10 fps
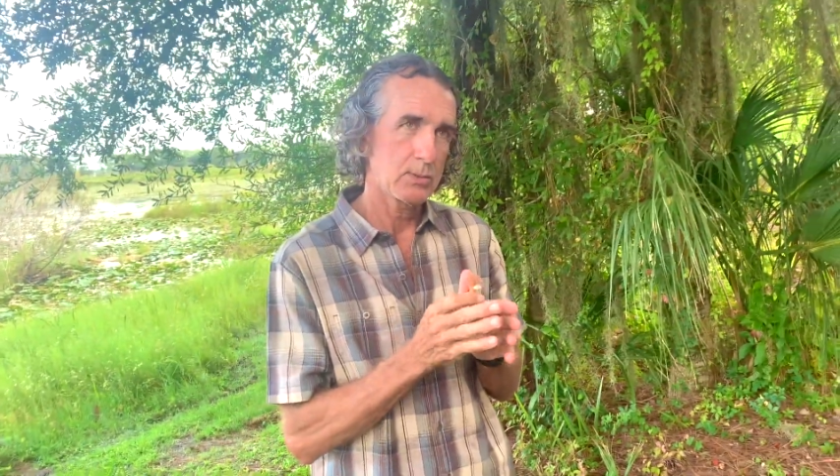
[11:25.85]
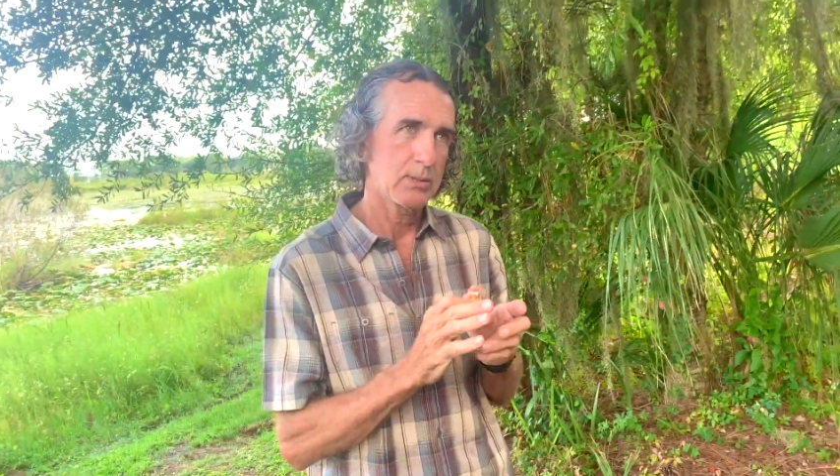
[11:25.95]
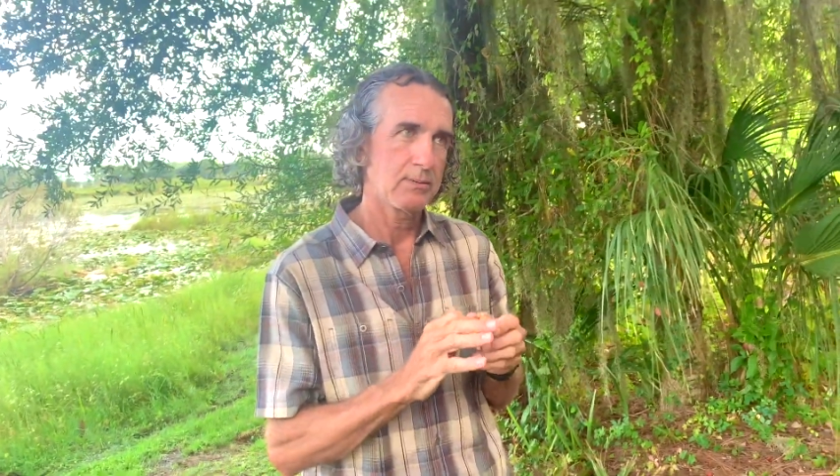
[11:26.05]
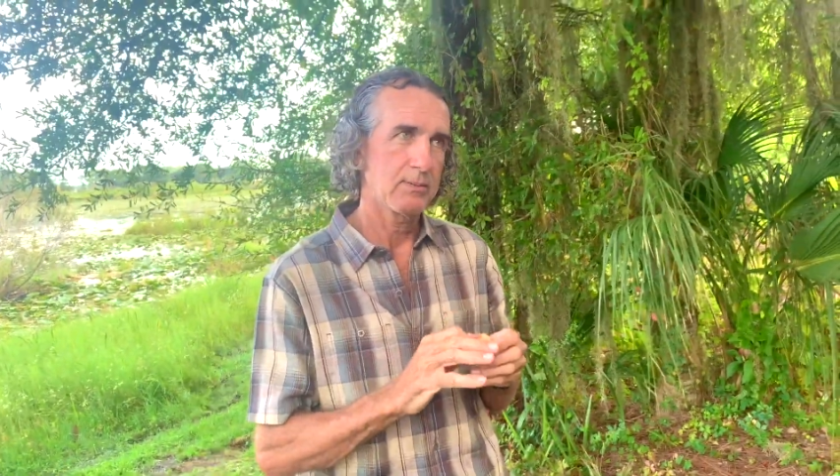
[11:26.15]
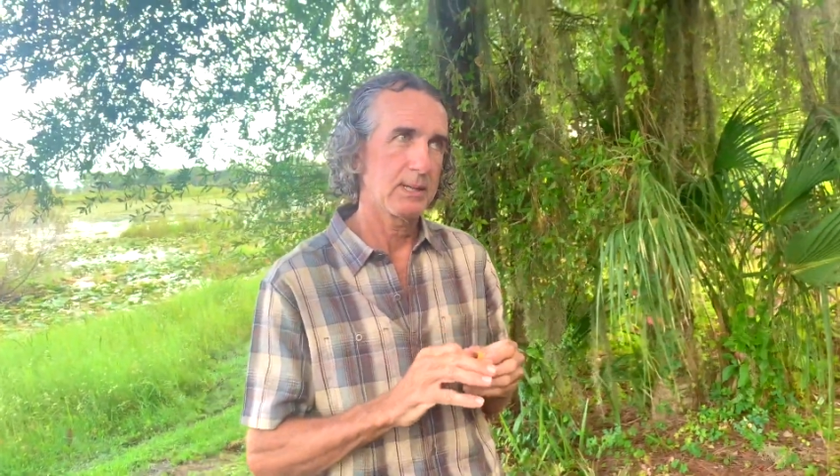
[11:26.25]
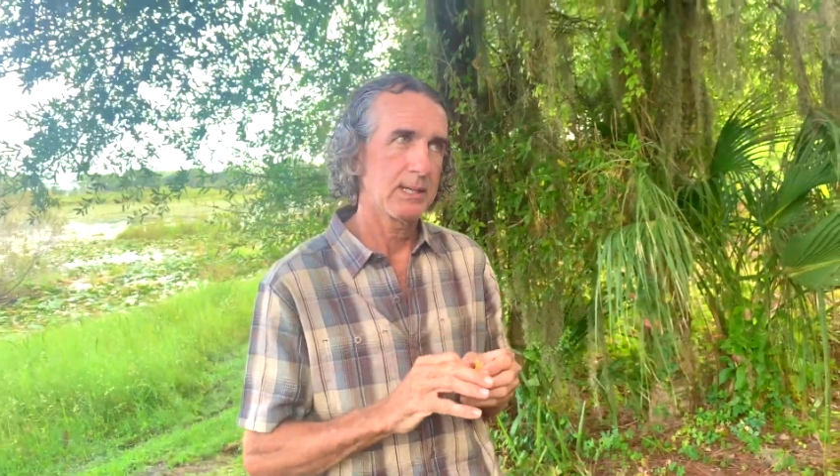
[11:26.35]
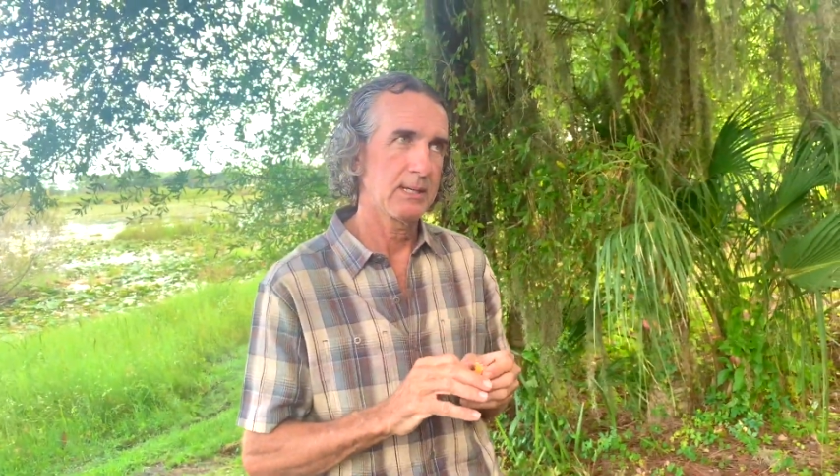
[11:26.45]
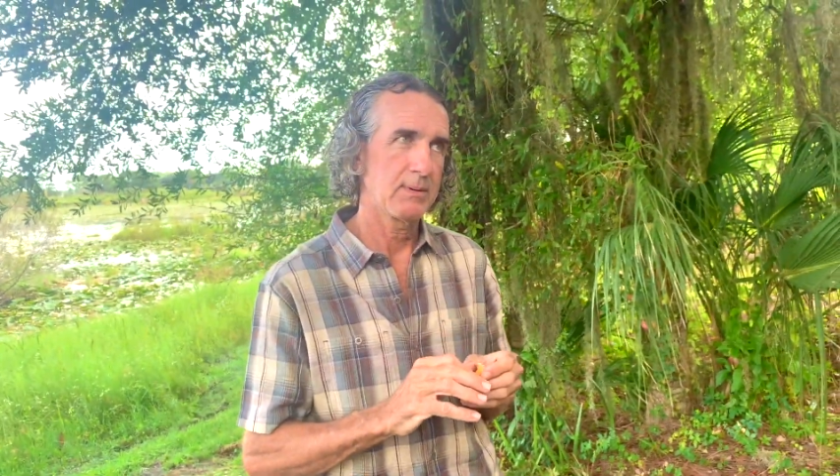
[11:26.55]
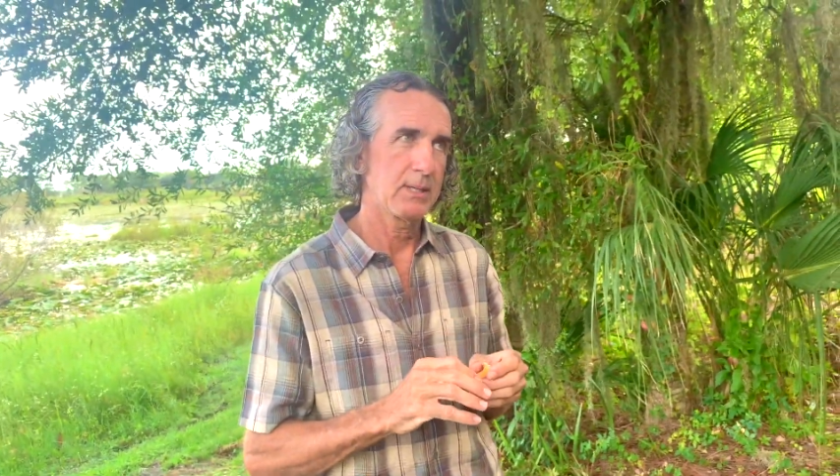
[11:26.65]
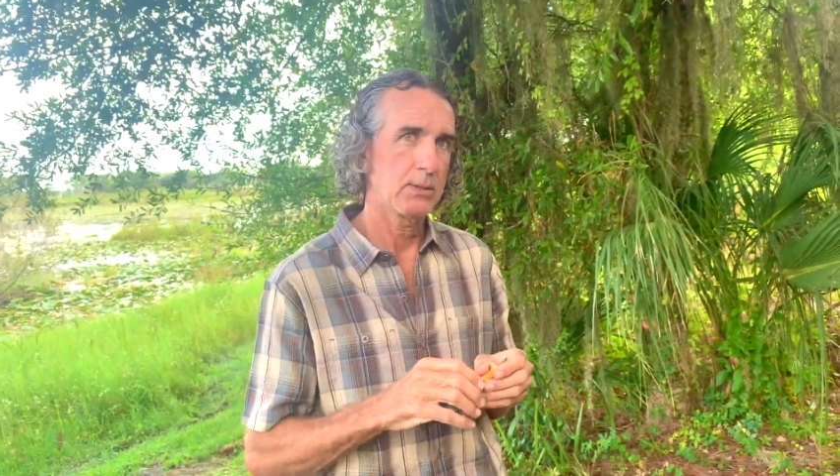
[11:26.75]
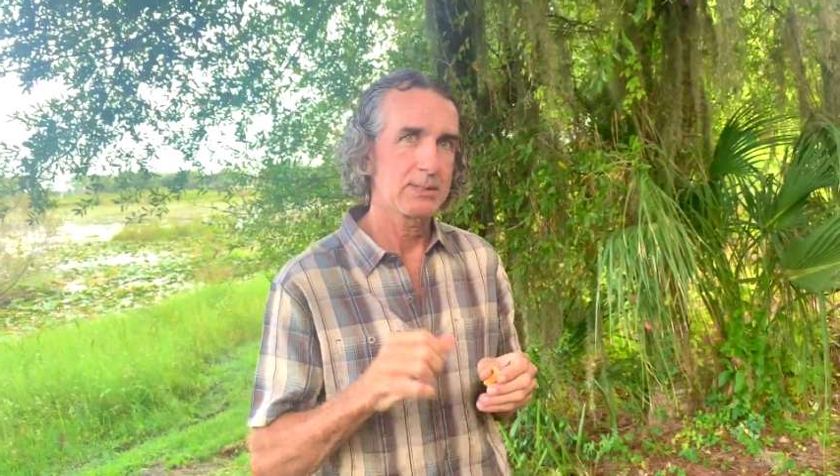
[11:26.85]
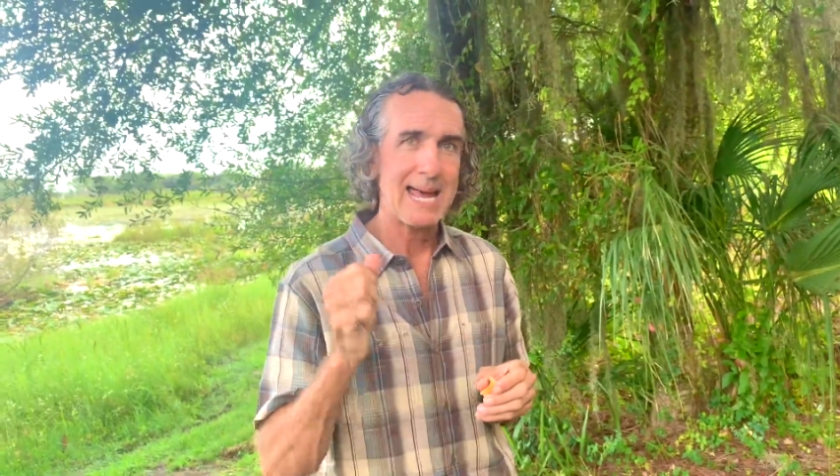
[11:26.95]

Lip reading: sort of give it a little